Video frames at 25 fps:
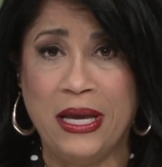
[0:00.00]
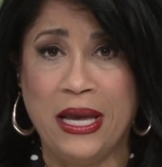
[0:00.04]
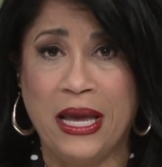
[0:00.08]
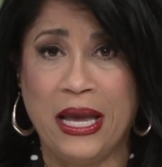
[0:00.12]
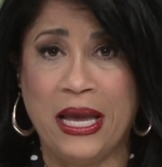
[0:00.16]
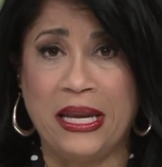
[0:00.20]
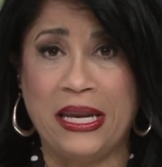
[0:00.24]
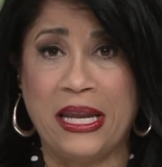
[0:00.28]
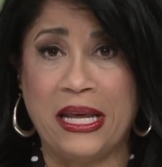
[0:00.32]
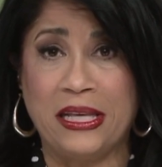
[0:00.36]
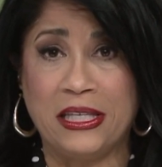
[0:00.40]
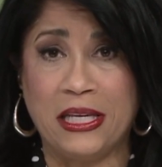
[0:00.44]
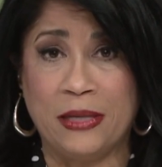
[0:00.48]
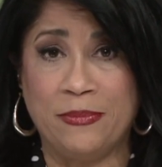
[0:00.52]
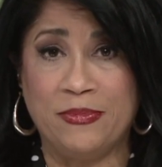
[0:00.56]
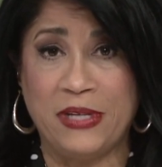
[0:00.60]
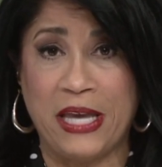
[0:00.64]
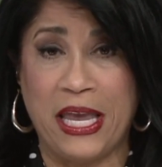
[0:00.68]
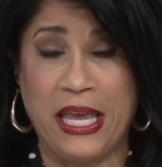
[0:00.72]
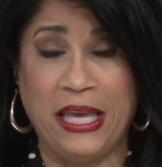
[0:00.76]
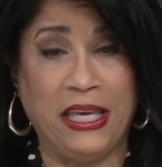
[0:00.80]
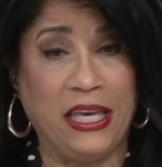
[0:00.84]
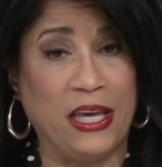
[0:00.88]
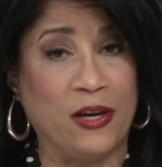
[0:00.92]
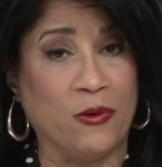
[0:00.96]
and end up
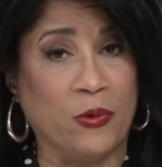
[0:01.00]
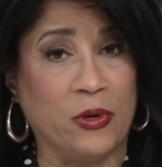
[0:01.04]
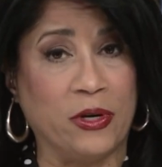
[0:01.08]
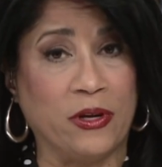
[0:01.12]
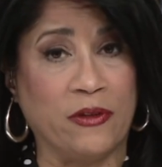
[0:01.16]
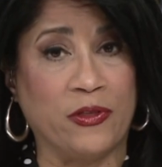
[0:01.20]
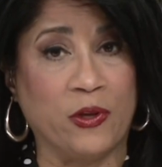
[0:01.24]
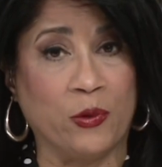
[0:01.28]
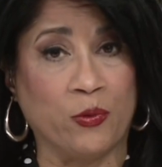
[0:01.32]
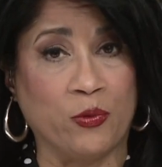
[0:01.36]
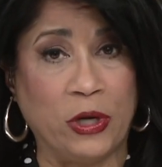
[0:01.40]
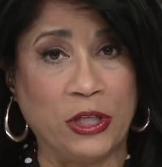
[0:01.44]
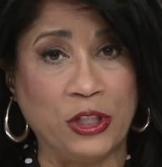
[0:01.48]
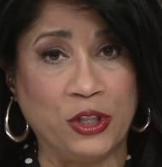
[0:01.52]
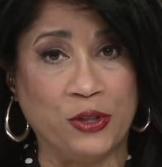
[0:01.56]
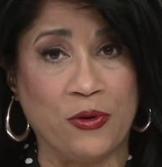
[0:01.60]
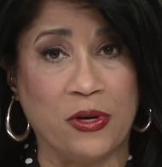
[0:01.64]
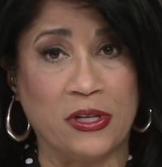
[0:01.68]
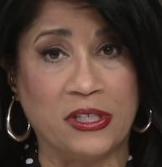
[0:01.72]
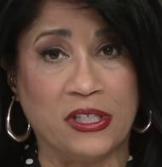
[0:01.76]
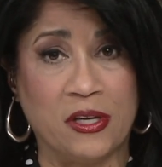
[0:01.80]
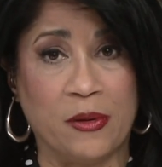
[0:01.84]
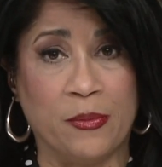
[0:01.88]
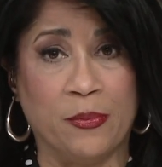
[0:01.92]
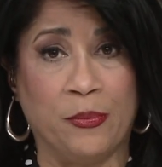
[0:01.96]
taking one of the
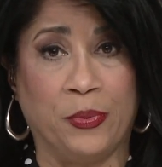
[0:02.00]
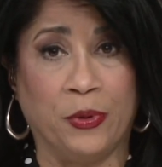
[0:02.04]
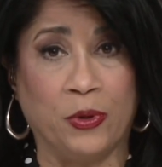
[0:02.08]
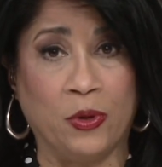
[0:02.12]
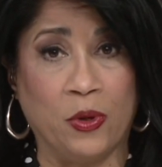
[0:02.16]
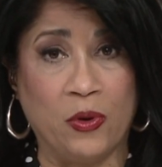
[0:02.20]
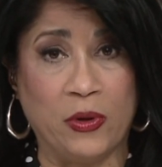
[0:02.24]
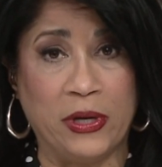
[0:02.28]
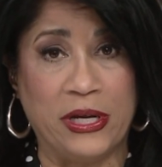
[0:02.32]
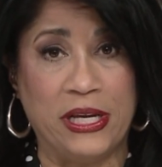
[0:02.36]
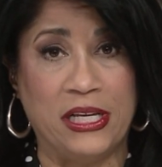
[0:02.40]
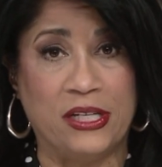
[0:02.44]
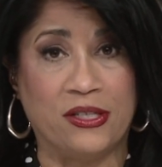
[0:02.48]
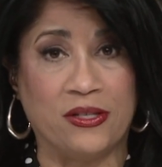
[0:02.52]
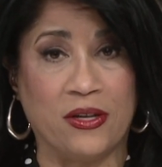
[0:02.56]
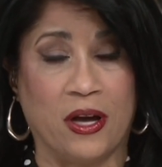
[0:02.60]
restaurant's employees